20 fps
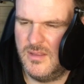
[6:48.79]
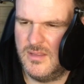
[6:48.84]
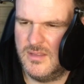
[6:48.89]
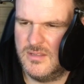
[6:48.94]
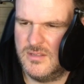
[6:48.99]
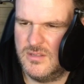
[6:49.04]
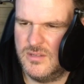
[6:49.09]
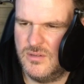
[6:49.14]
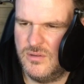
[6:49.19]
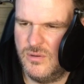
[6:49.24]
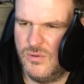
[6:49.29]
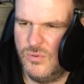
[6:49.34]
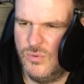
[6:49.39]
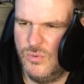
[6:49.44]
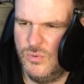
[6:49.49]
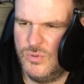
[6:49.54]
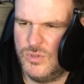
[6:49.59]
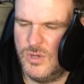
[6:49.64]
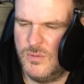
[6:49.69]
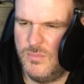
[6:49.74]
It's an
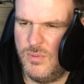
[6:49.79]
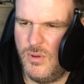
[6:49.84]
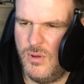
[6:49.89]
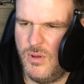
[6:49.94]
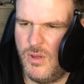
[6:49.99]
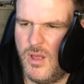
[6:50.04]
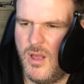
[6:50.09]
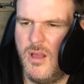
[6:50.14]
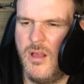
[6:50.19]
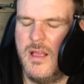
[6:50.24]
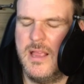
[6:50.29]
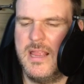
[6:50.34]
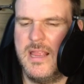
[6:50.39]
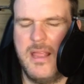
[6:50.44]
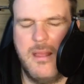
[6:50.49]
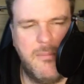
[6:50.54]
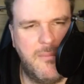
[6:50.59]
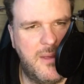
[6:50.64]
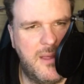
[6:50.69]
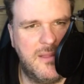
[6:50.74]
Autobot.
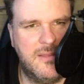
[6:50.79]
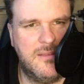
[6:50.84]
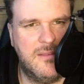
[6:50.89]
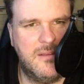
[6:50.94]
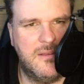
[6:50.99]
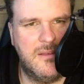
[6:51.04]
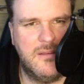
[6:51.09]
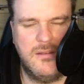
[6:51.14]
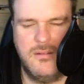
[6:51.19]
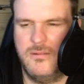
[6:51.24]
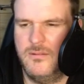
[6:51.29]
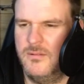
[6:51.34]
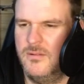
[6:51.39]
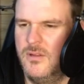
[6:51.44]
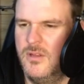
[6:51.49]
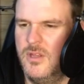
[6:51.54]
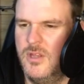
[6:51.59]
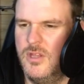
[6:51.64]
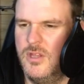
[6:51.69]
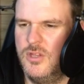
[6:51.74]
Yeah, and the
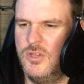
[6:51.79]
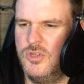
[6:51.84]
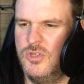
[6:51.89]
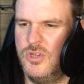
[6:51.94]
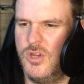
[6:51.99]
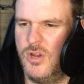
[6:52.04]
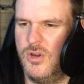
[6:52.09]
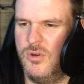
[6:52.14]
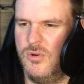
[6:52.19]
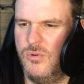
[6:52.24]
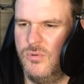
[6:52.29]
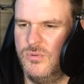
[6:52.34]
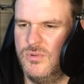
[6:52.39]
Juggernaut.